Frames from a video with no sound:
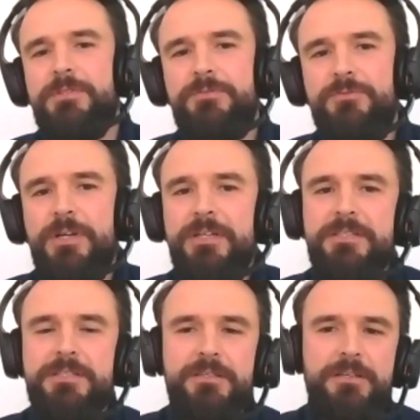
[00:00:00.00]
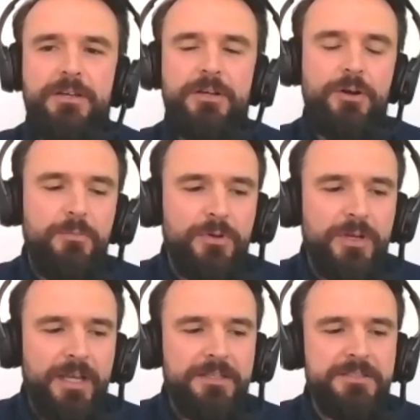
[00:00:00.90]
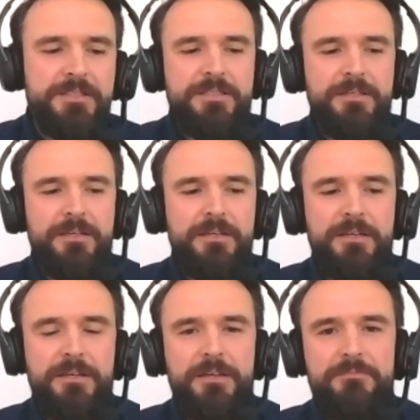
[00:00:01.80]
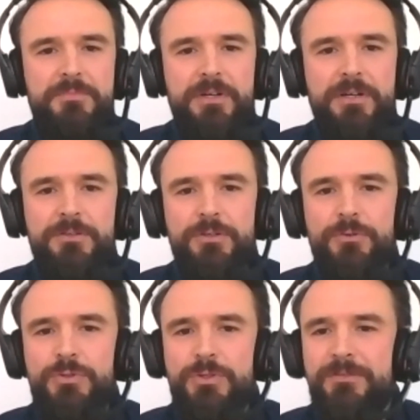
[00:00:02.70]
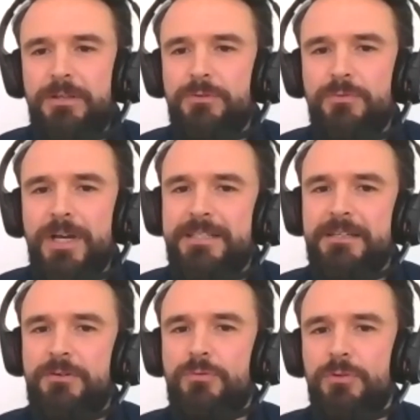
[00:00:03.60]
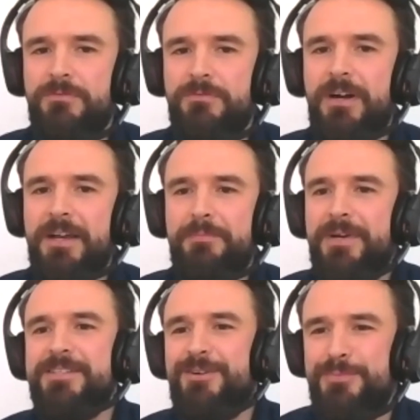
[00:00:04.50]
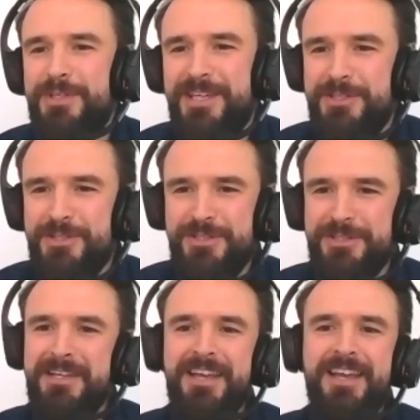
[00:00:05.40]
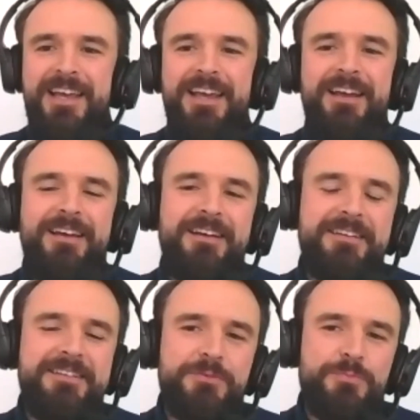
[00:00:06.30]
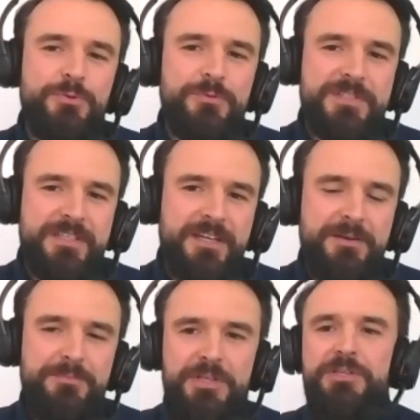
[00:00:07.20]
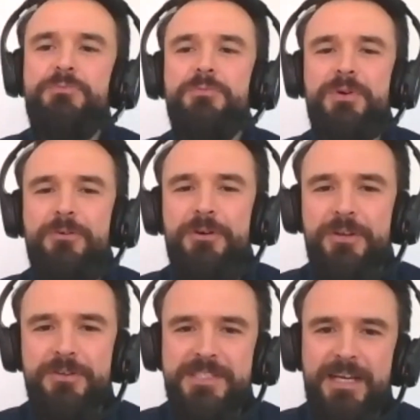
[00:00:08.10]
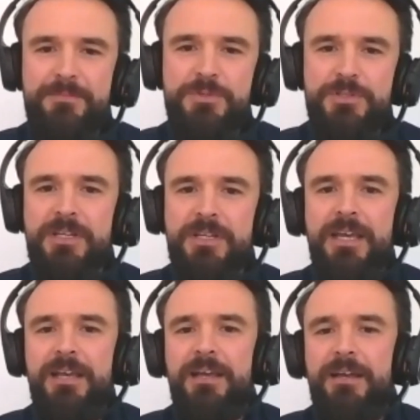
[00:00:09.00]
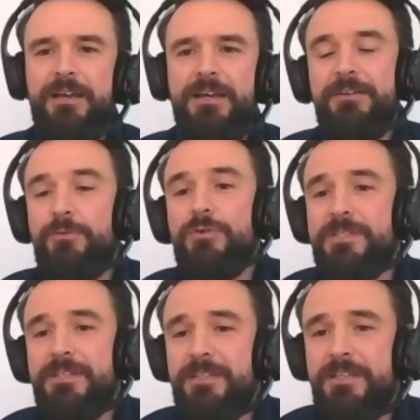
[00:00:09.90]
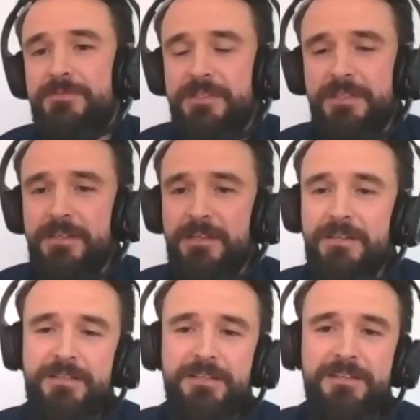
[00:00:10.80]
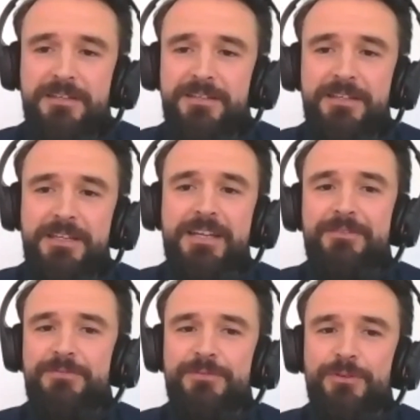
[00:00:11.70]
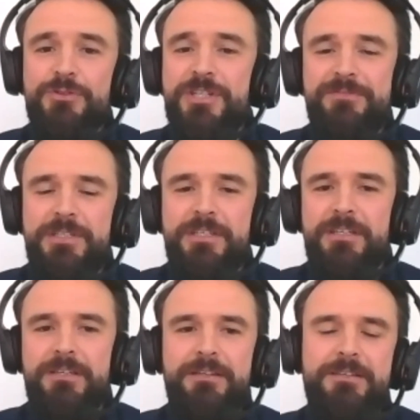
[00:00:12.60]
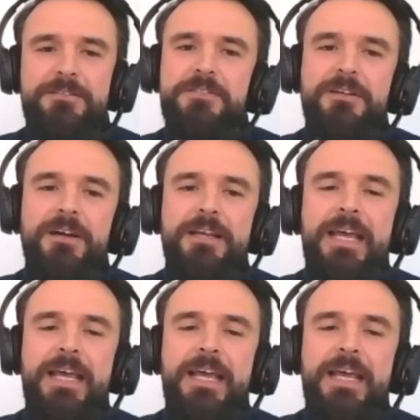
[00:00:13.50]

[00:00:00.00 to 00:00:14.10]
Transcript: different uh, components, uh, uh, you know, to evaluate and qualify best combination that proves the minimum power consumption. Uh, and of course, that gives the, the, the, enough longevity in the design.